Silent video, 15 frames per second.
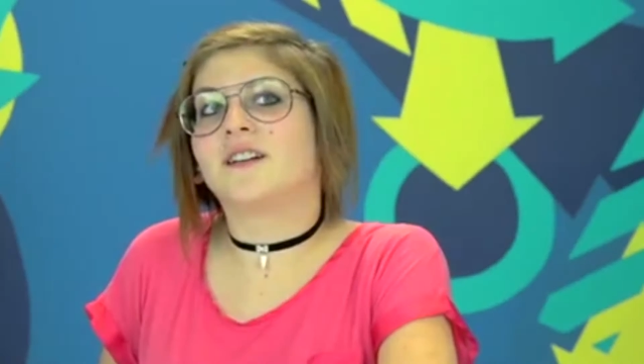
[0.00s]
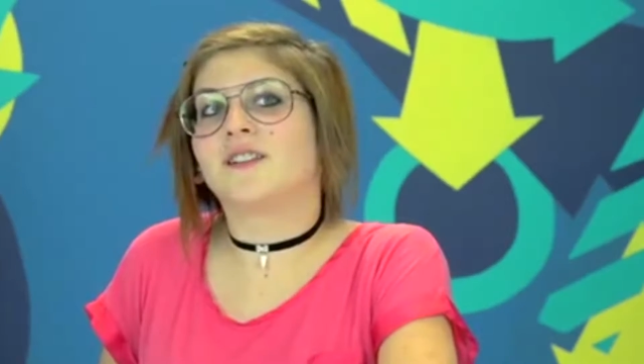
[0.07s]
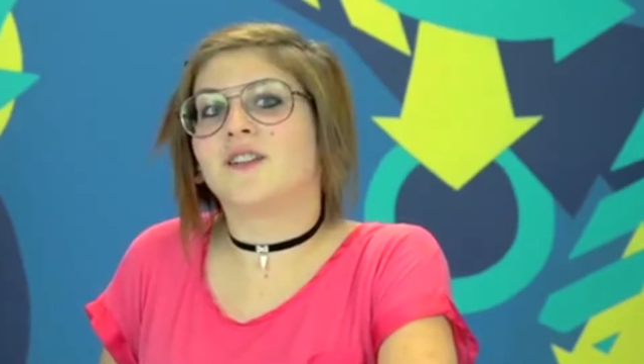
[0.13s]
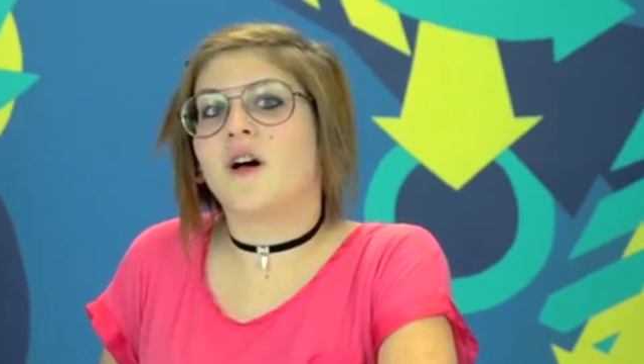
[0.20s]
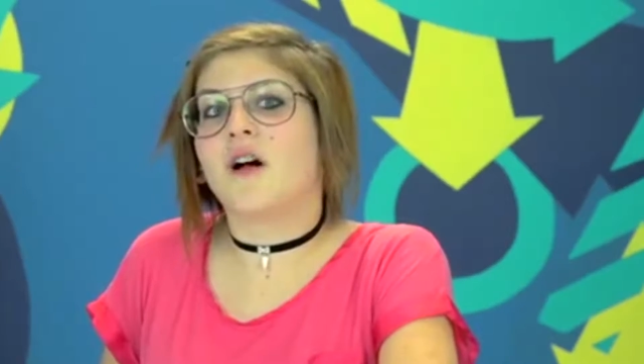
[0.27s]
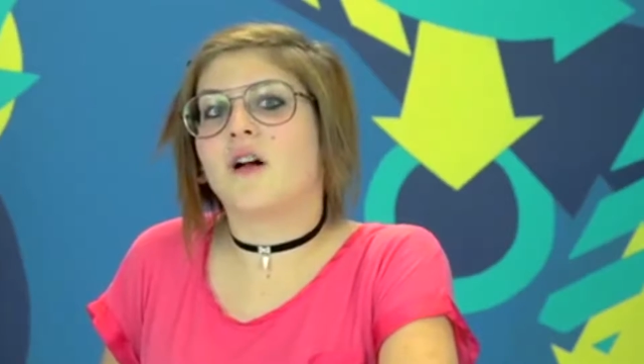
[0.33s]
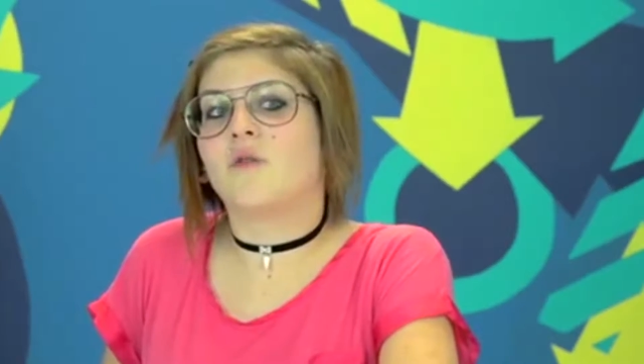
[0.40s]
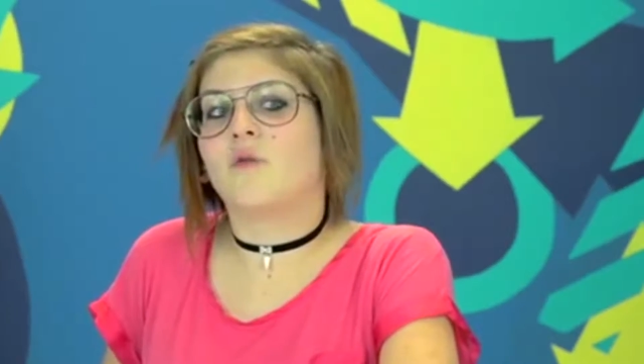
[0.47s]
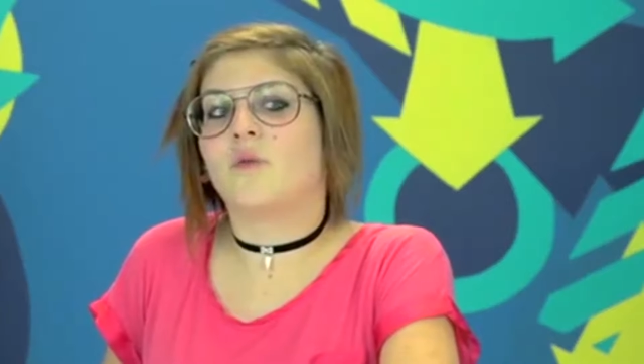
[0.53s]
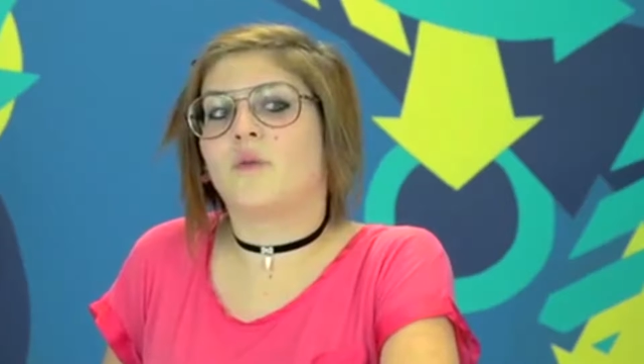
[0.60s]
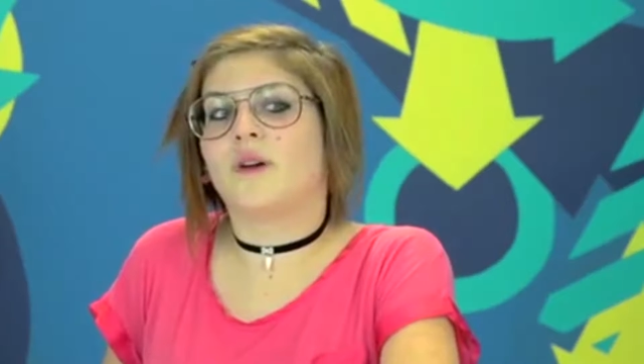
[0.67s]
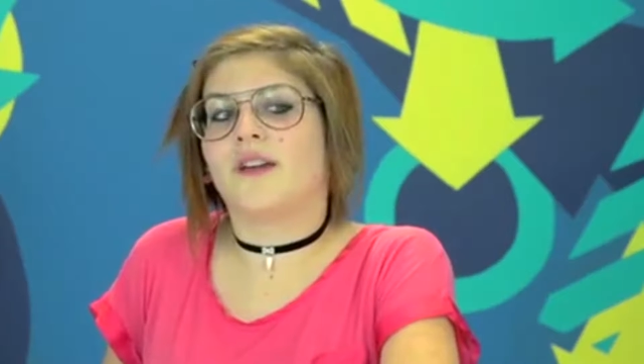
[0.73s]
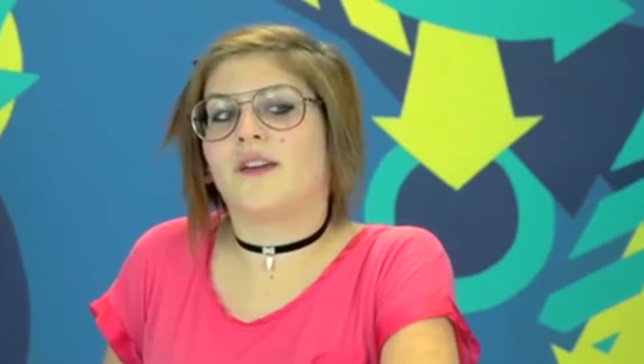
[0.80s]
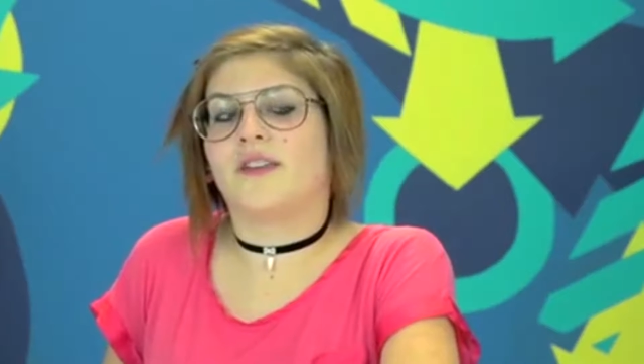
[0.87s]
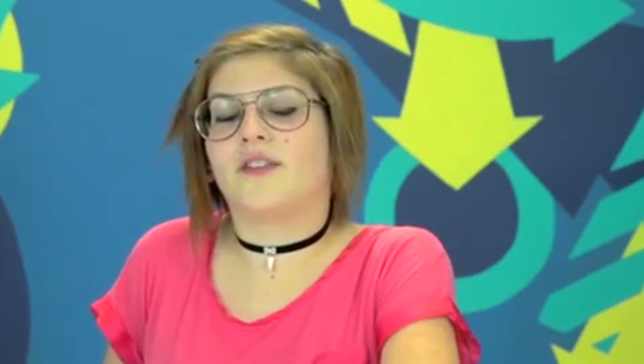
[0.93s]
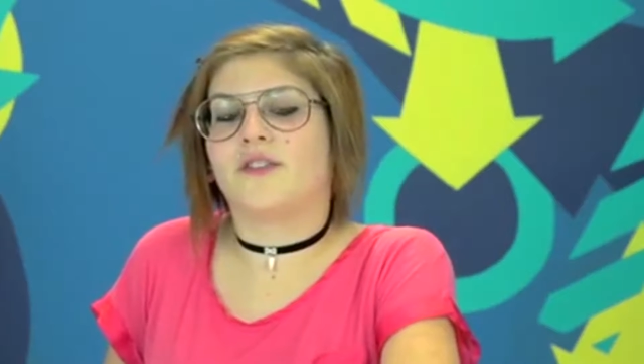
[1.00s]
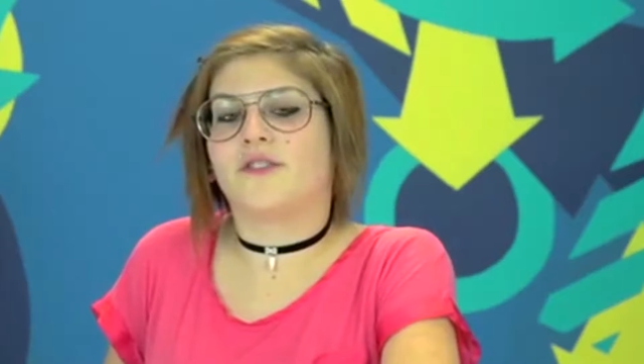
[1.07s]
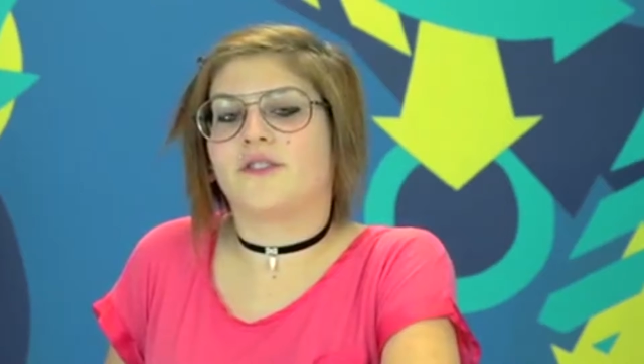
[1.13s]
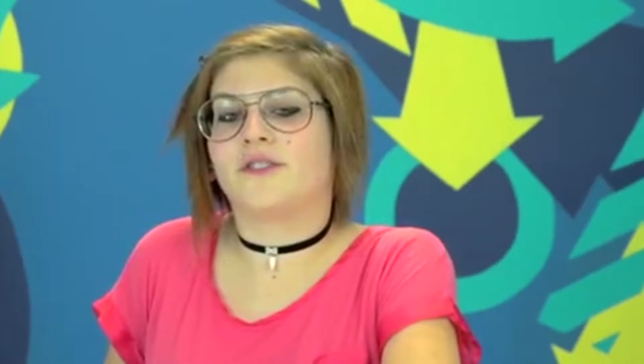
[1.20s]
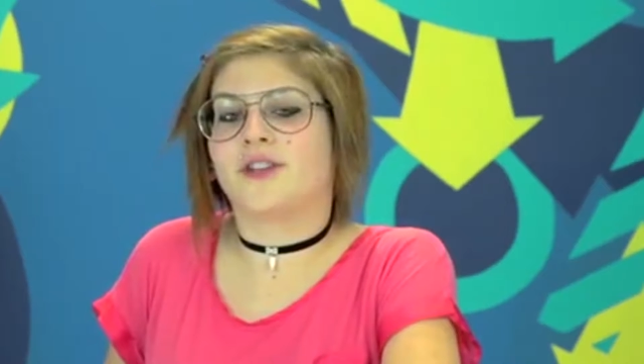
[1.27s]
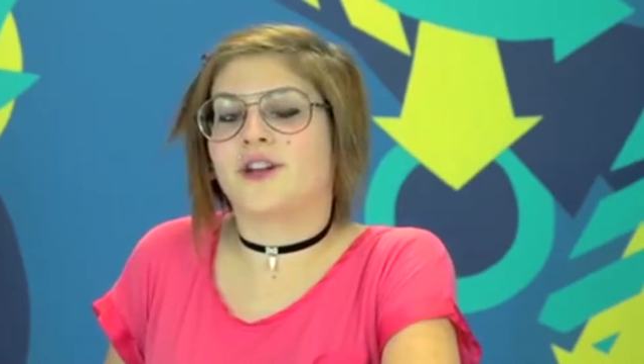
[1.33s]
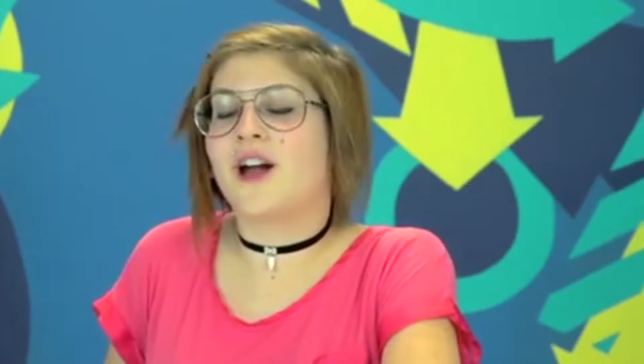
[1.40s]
along with the